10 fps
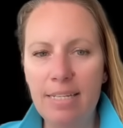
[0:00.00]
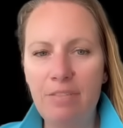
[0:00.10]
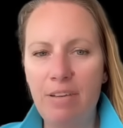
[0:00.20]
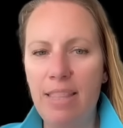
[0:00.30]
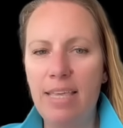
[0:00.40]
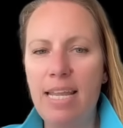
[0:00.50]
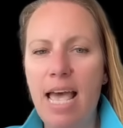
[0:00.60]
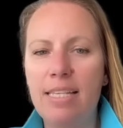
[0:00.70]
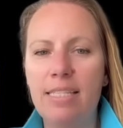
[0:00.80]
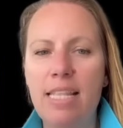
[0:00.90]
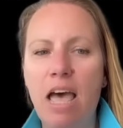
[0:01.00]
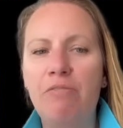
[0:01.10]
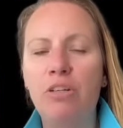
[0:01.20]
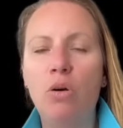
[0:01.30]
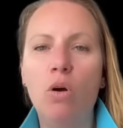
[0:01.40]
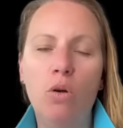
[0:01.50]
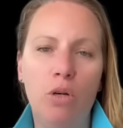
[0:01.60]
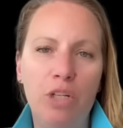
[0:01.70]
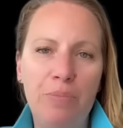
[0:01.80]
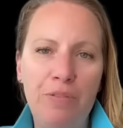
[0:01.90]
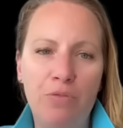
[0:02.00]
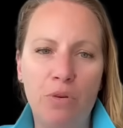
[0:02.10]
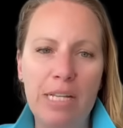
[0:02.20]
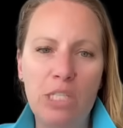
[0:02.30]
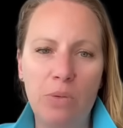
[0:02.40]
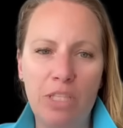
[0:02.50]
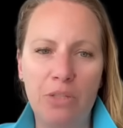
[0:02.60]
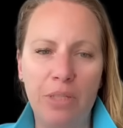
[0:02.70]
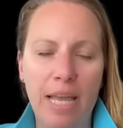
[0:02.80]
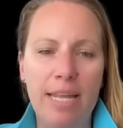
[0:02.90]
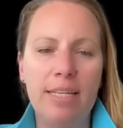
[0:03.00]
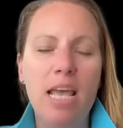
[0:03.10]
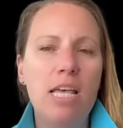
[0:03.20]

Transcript: an event that has never occurred before in Switzerland.